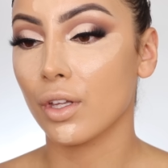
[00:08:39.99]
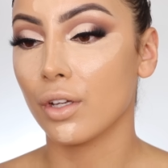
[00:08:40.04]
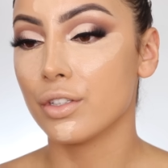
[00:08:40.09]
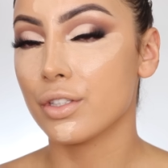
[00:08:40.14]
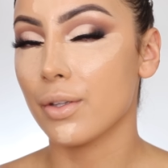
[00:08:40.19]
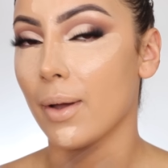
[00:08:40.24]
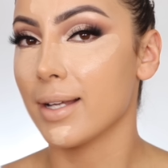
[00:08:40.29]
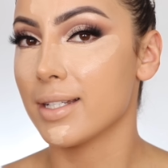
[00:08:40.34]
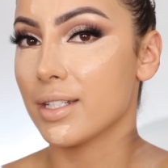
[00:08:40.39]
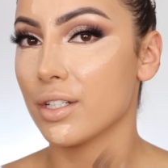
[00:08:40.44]

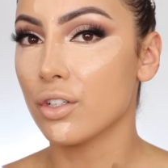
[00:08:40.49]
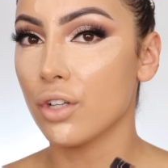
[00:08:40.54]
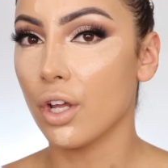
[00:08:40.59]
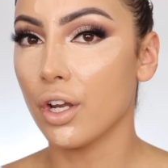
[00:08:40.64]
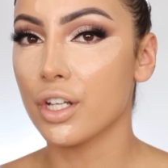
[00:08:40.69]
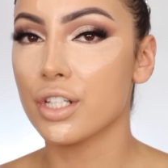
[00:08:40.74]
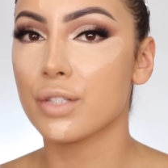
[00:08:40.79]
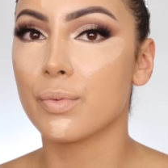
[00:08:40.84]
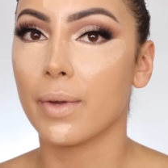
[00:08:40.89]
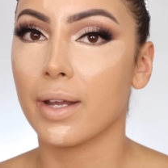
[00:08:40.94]
So I didn't
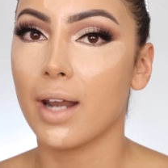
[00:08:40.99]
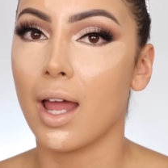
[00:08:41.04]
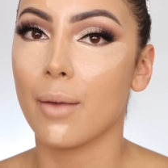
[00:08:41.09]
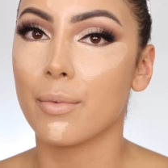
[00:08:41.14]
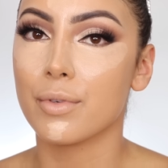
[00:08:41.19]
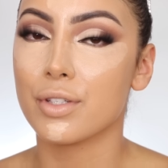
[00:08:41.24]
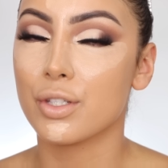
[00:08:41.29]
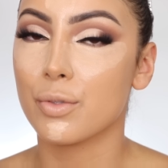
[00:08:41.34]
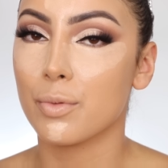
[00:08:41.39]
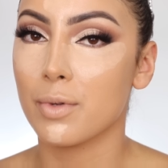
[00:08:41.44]
notice when I
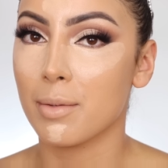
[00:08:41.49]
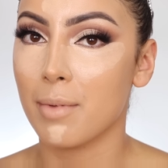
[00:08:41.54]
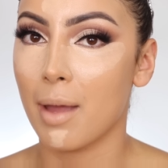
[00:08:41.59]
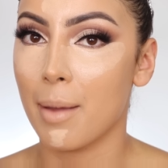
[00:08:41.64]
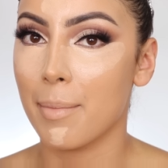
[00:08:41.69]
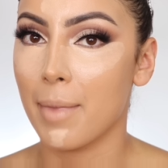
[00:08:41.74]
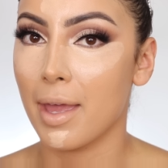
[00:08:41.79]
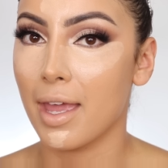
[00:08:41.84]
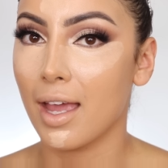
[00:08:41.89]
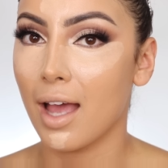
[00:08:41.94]
was doing
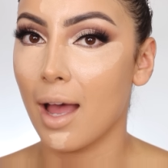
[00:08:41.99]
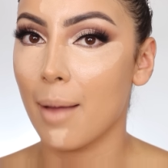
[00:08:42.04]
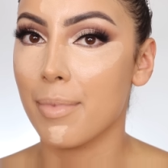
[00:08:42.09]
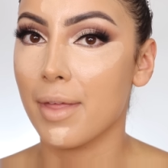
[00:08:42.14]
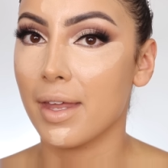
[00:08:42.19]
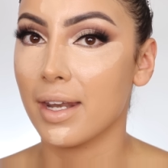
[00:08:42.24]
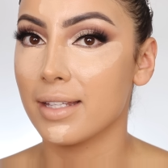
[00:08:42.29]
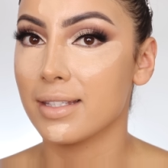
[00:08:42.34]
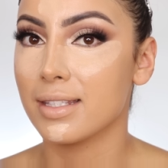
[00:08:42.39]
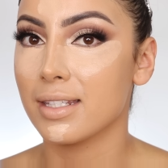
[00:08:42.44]
my makeup
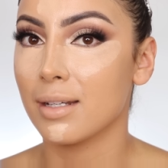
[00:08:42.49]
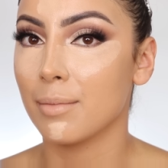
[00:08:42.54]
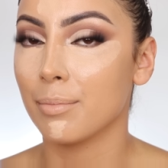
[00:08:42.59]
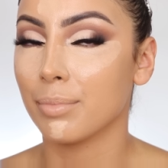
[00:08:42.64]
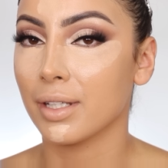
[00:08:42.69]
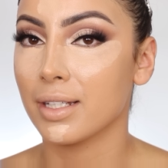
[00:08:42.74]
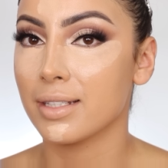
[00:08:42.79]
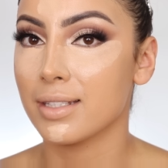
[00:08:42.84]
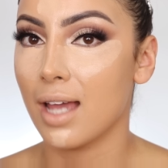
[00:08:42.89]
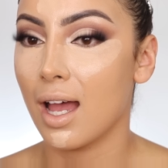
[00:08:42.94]
that it didn't
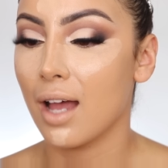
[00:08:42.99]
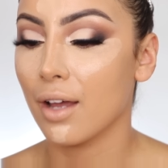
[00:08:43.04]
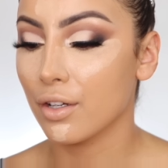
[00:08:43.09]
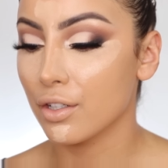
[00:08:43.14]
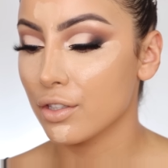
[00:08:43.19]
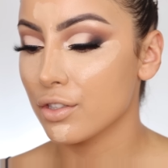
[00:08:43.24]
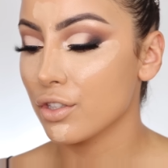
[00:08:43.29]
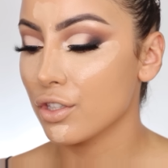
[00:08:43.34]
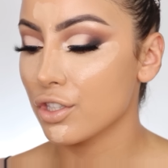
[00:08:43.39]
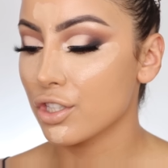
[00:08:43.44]
blend out,
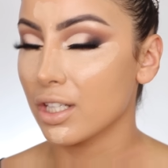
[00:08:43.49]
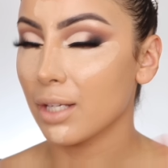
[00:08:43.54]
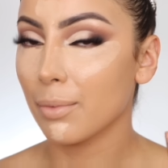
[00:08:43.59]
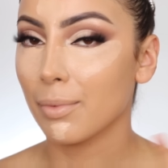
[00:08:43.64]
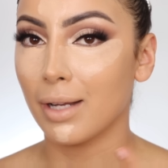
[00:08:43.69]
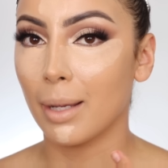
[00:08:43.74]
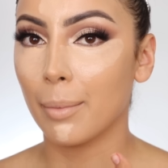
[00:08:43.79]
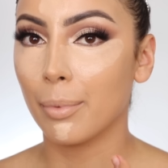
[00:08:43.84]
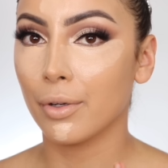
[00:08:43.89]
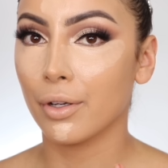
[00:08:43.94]
because usually
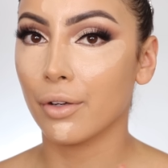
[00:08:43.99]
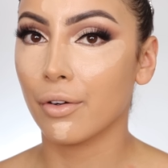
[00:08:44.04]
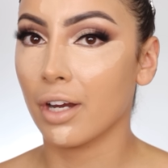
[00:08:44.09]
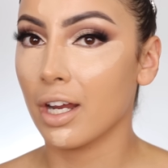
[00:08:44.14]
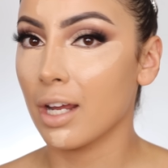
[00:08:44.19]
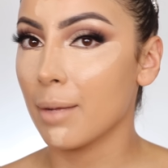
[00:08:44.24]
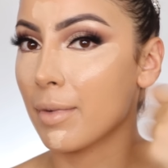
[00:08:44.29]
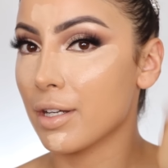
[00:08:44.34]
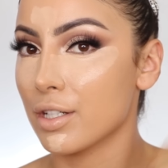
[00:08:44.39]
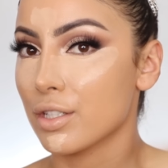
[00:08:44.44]
when I put a
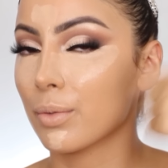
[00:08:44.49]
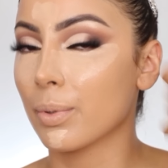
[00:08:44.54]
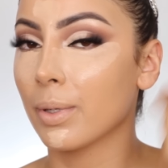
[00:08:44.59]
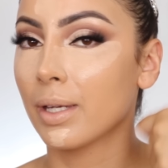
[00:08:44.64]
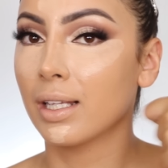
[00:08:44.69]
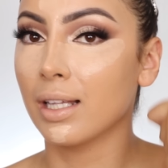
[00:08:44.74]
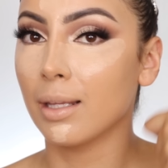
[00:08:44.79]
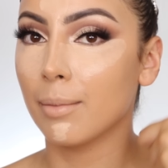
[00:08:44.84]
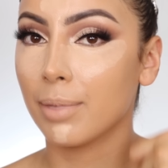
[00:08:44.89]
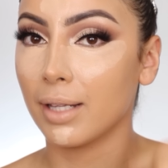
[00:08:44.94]
cream, I just
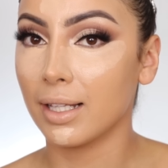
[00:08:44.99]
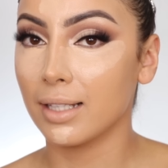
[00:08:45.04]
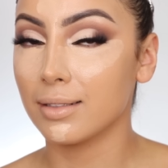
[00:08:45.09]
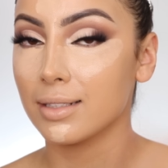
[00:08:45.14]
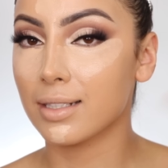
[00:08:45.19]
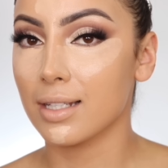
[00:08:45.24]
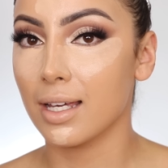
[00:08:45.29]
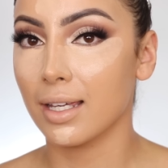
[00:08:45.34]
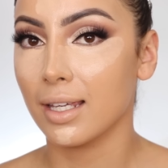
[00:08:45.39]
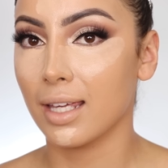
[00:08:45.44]
quickly blend
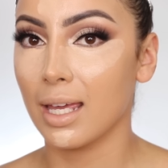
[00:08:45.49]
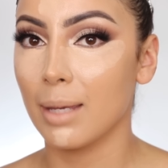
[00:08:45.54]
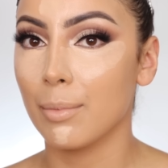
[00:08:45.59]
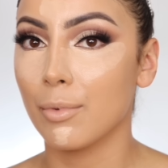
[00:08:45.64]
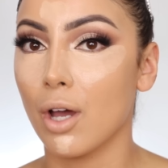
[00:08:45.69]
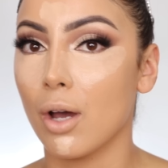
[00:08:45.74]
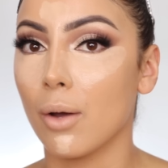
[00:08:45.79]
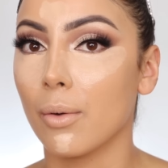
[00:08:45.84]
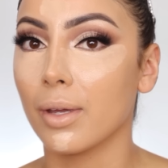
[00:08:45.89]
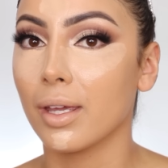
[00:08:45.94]
it and keep
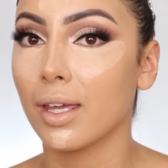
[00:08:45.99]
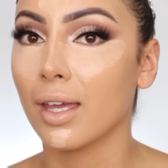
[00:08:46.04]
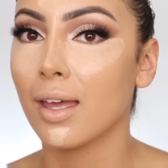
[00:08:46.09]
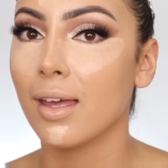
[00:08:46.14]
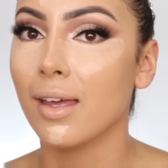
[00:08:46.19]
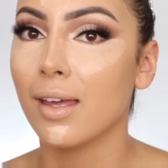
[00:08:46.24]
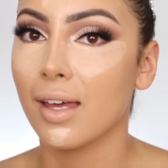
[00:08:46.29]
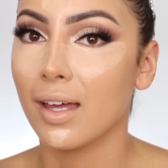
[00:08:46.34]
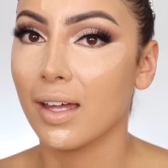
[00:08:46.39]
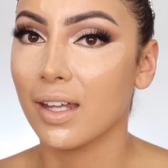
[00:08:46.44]
going,
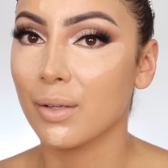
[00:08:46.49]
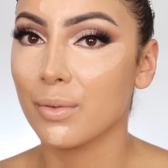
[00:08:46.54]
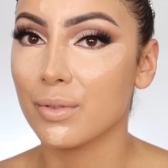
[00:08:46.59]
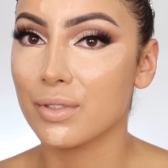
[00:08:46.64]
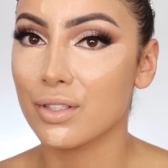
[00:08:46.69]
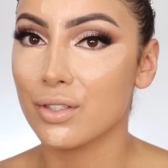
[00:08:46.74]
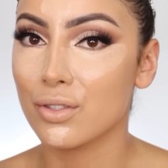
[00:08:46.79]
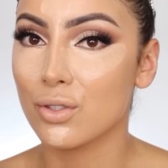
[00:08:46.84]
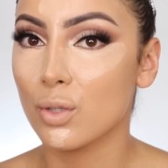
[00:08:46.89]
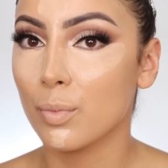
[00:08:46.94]
and it
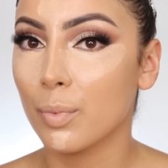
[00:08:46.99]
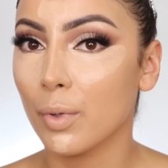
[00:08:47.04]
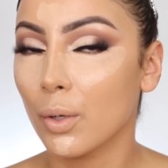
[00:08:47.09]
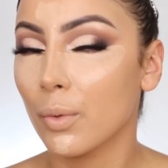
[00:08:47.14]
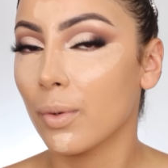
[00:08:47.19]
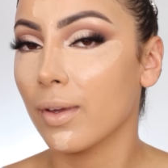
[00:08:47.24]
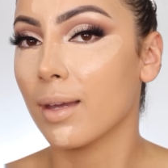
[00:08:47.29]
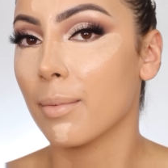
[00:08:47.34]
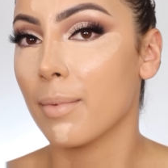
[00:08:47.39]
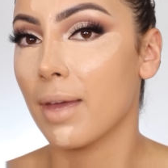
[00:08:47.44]
was a super
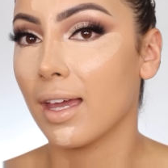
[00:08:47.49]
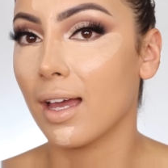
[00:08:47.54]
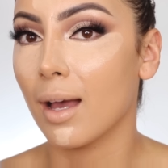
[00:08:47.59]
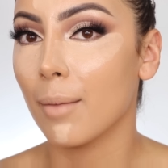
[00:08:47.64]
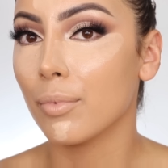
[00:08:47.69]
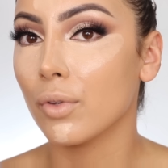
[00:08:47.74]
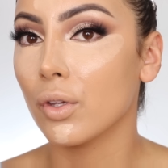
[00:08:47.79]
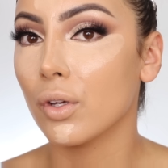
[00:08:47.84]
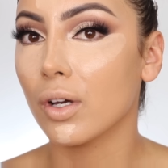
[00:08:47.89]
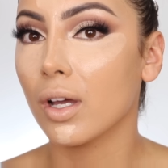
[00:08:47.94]
quick
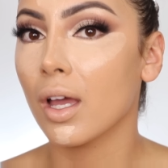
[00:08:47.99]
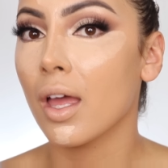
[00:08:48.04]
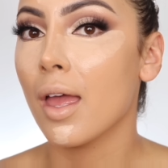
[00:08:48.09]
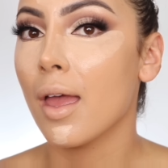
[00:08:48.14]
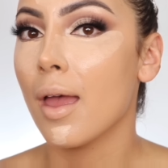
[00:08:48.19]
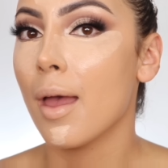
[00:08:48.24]
makeup look.